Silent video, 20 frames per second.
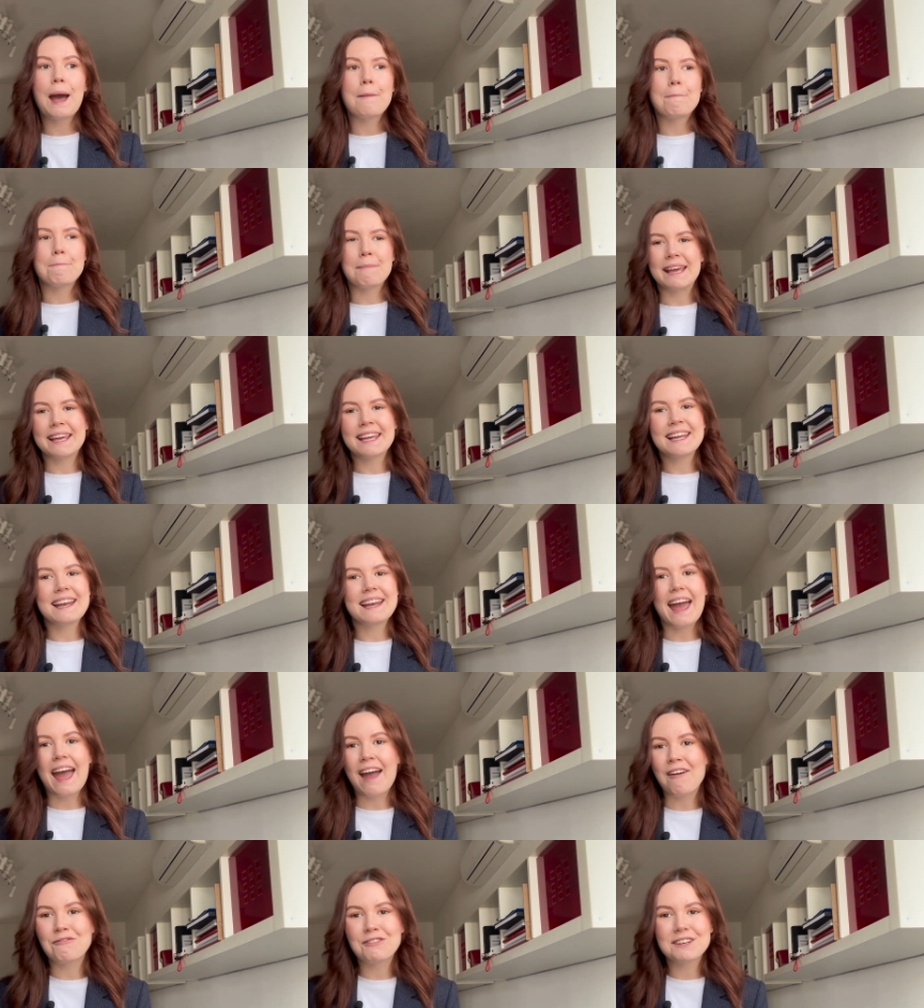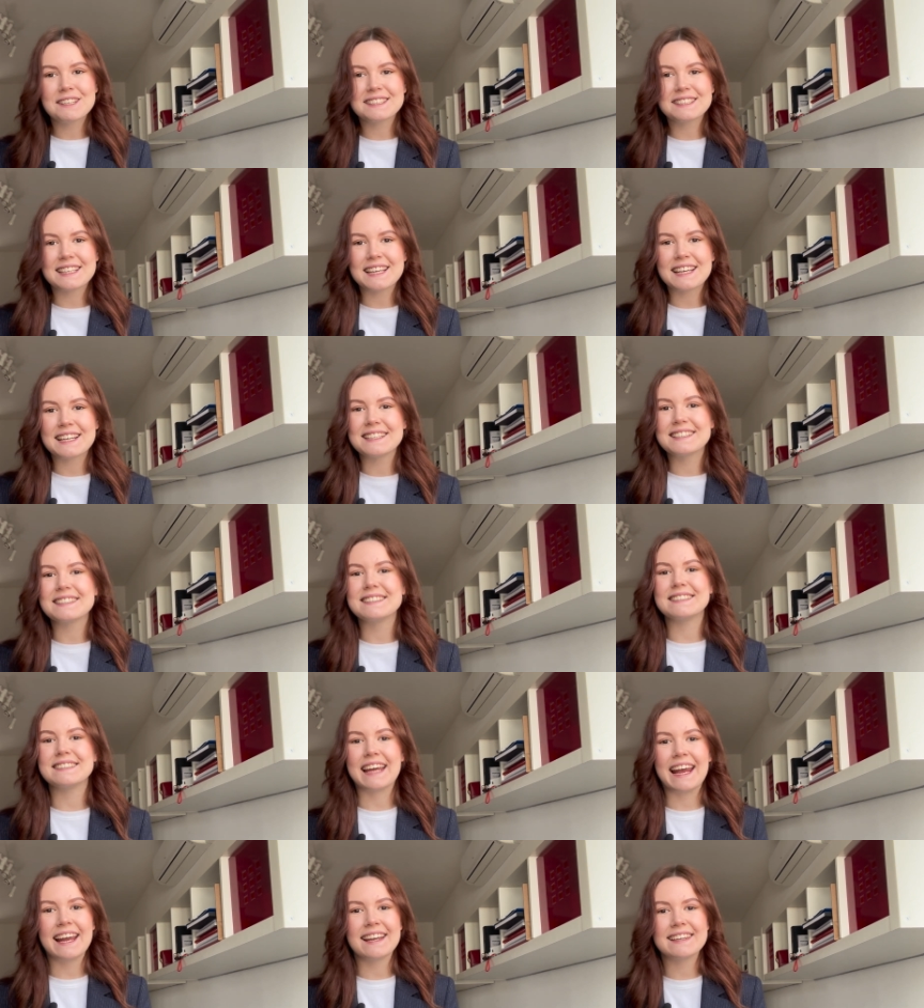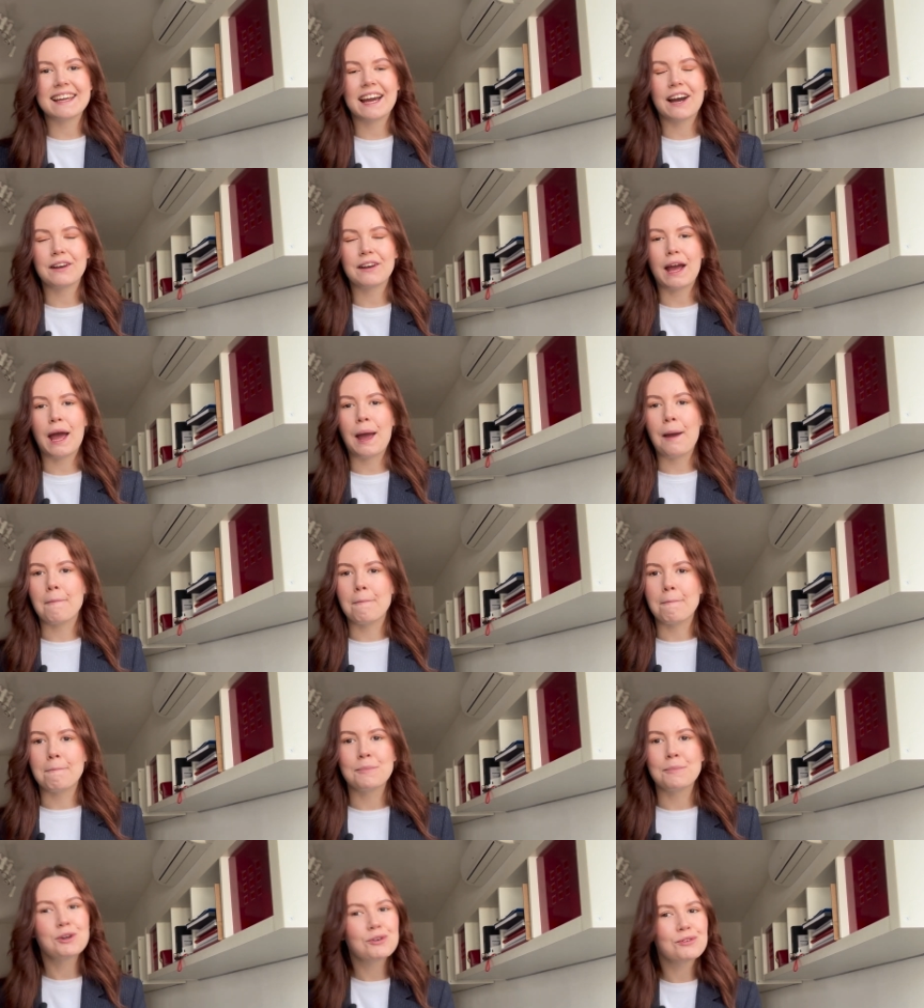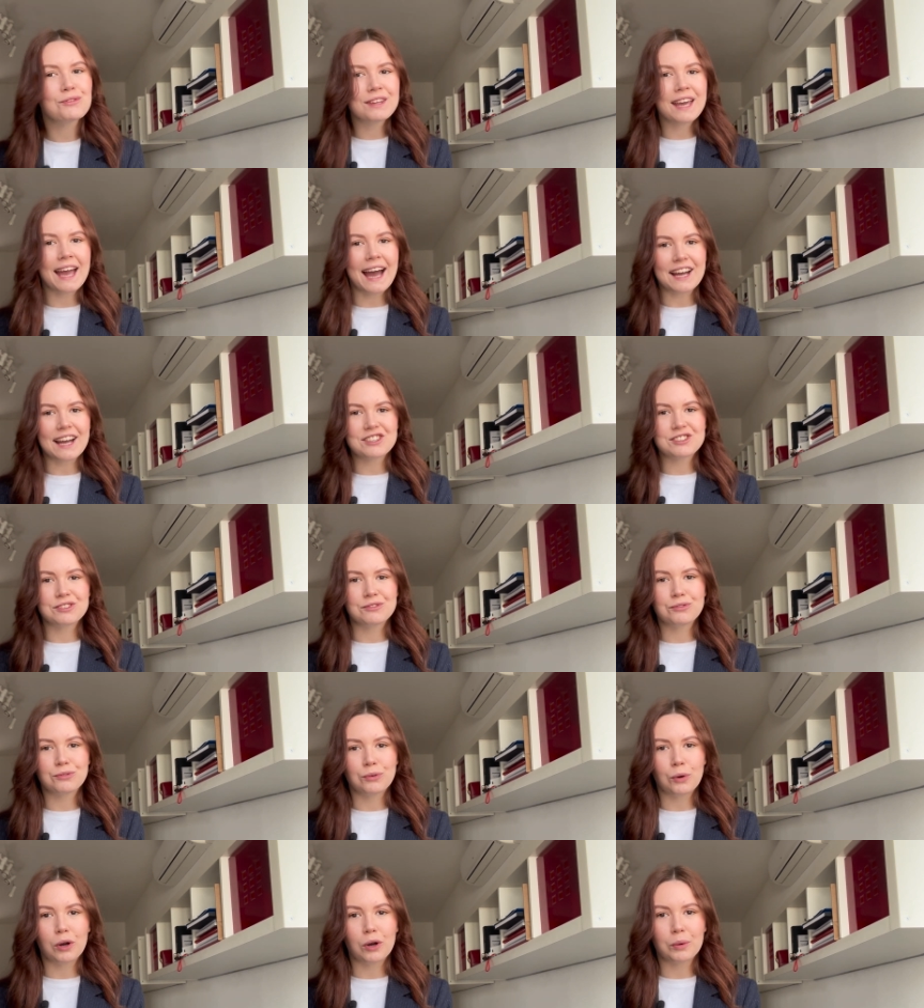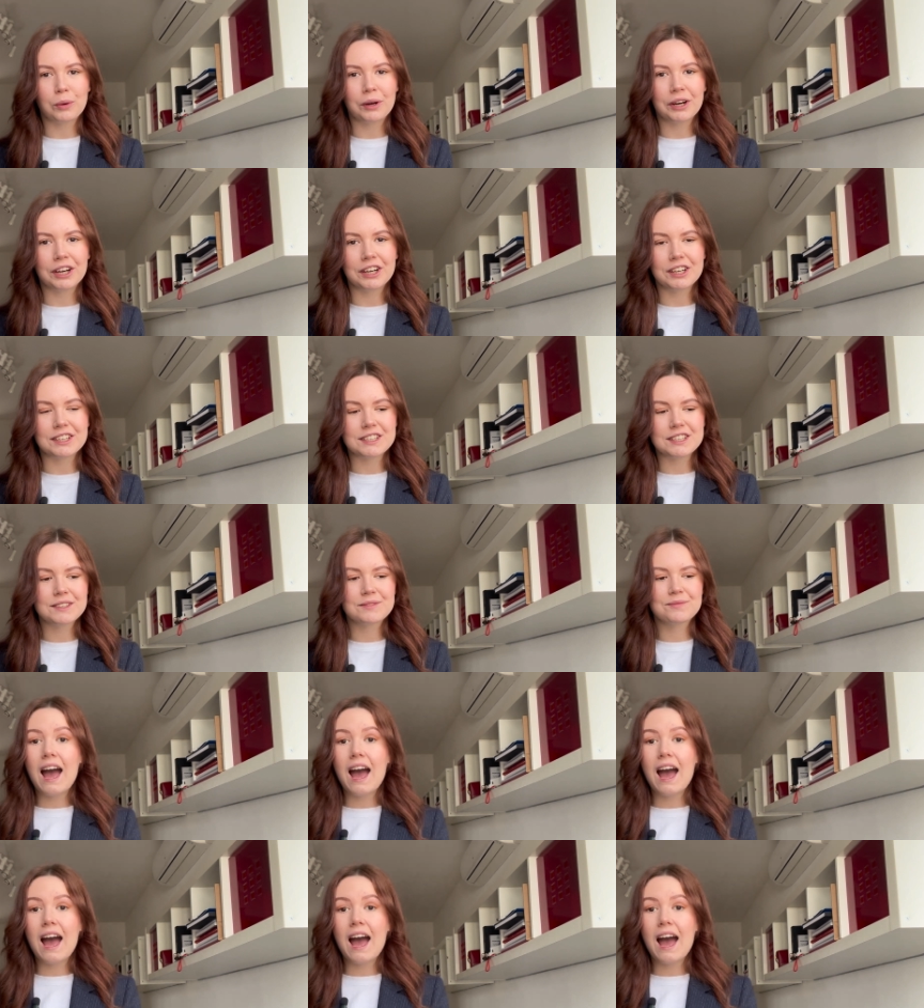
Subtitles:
making every scene stand out and move the action forward,